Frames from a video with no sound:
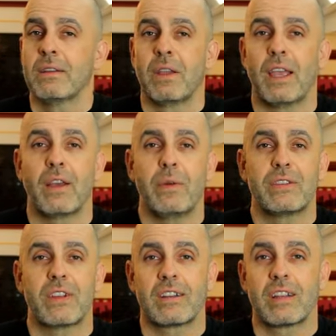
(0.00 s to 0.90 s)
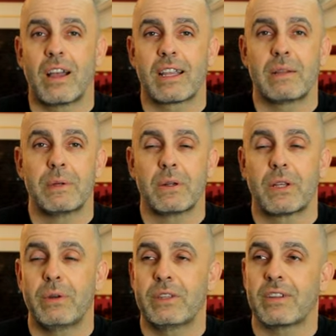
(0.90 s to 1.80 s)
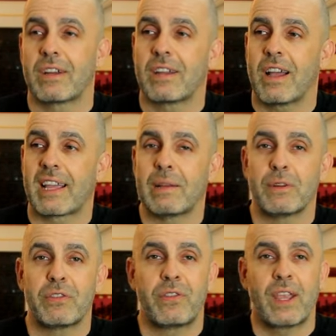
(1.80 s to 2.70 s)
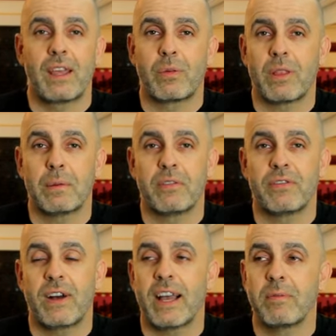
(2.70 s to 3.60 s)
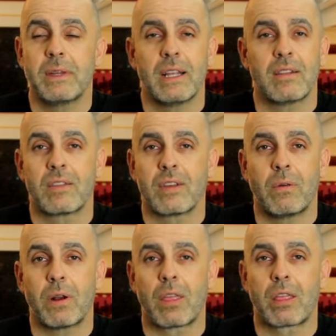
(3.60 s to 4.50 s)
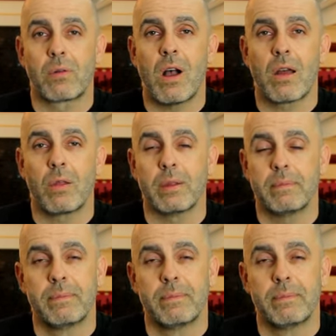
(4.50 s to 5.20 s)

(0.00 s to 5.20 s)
we start talking about faith within about 5 minutes. I want to throttle them.